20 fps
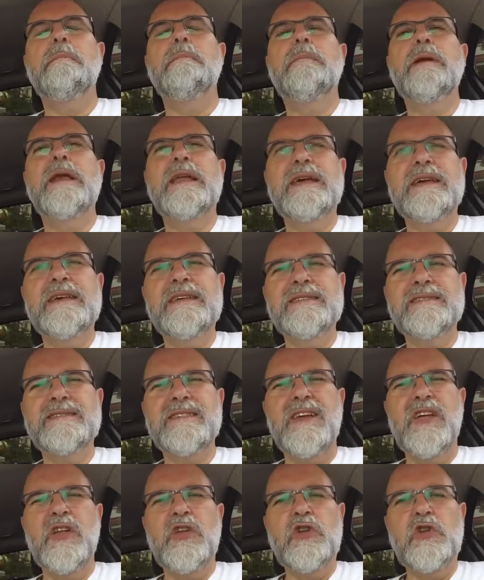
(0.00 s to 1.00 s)
Please
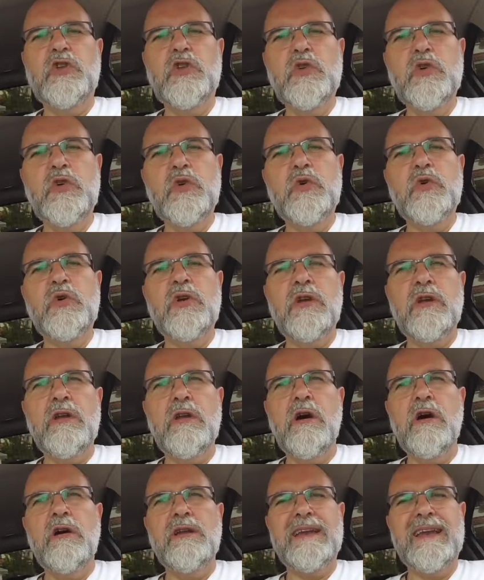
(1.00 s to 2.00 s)
do
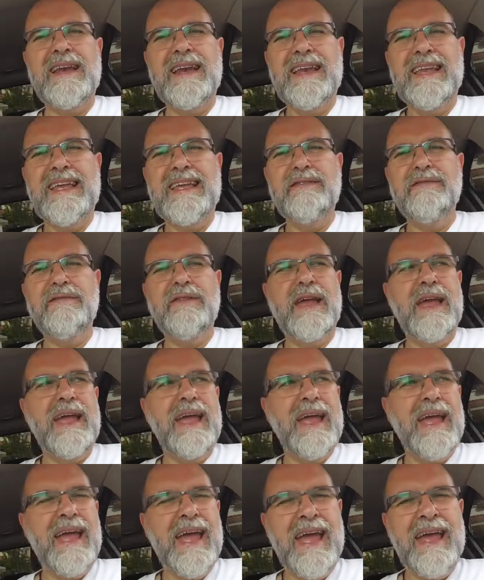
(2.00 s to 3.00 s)
not leave
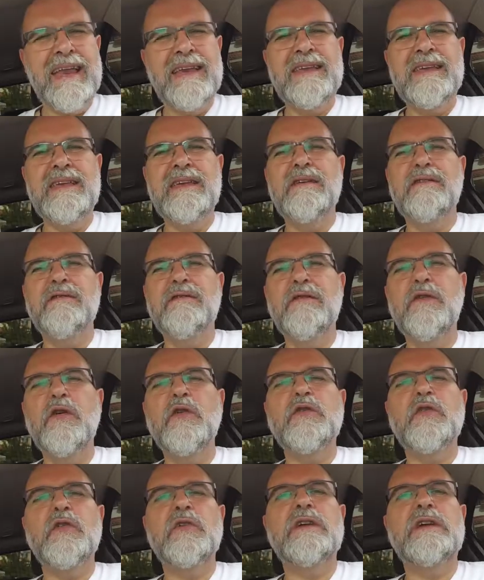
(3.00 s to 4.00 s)
any
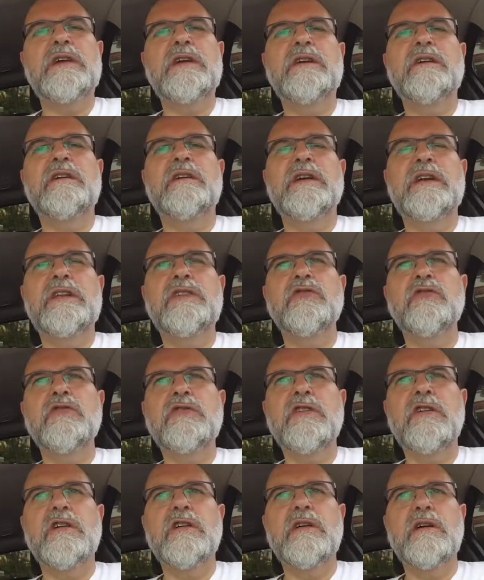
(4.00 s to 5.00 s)
photo gear in your
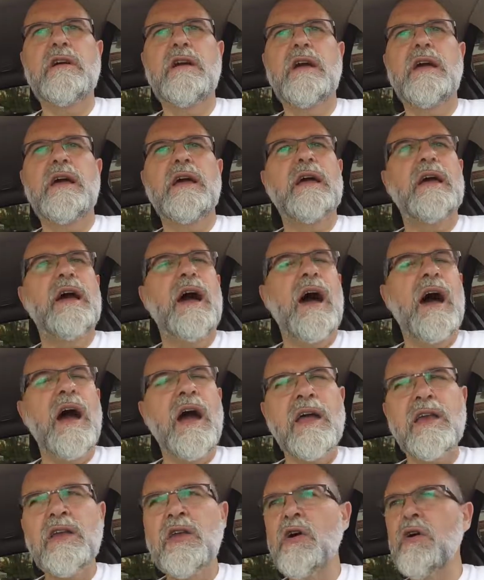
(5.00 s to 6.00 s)
car.
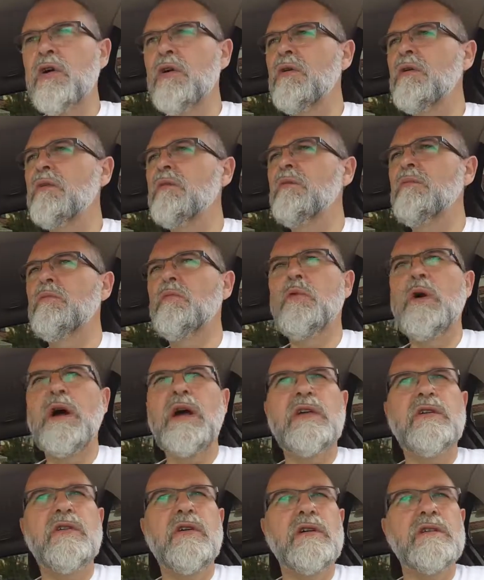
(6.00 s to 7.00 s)
I know where
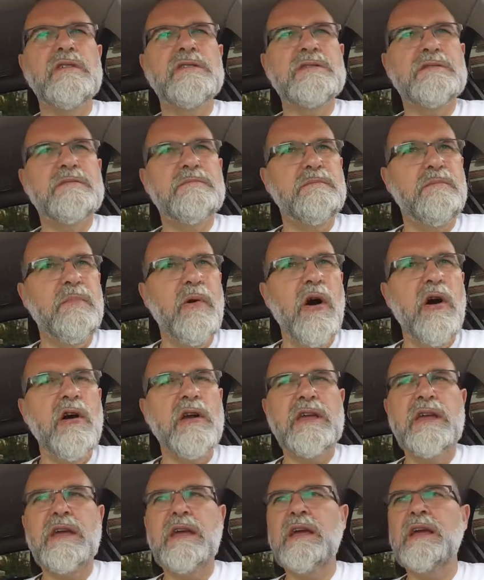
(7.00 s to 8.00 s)
you are
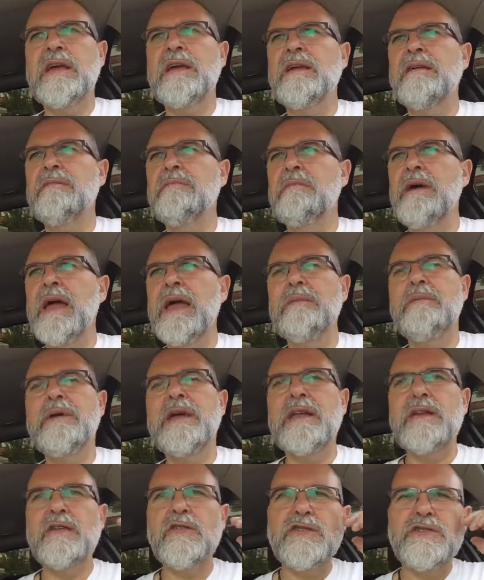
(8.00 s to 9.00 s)
parking,
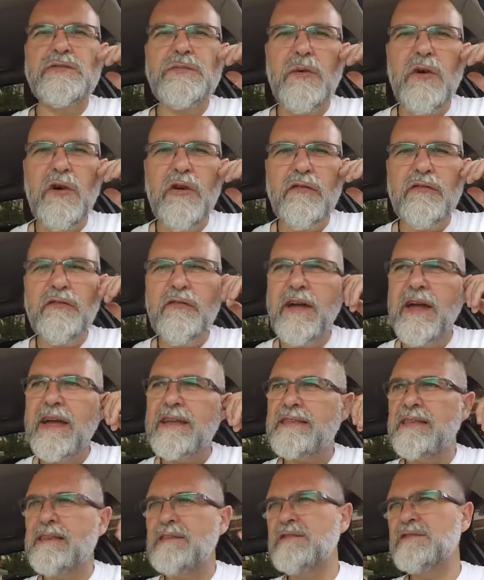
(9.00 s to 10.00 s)
maybe it looks
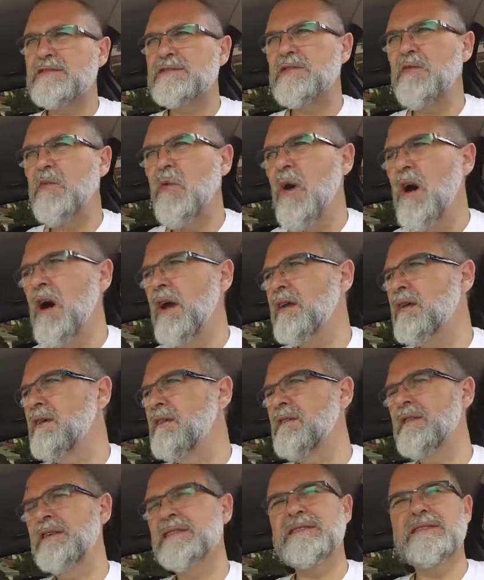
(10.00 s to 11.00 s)
perfect, it looks
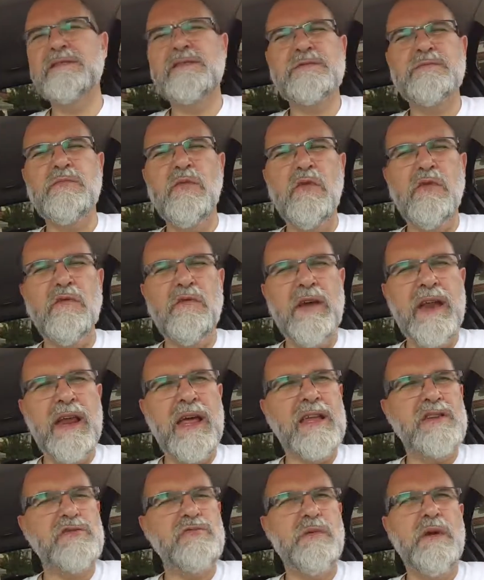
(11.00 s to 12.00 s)
quiet, this is a small
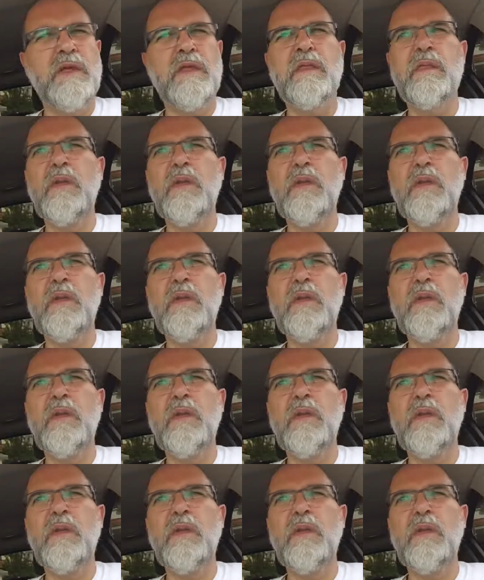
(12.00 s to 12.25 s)
village with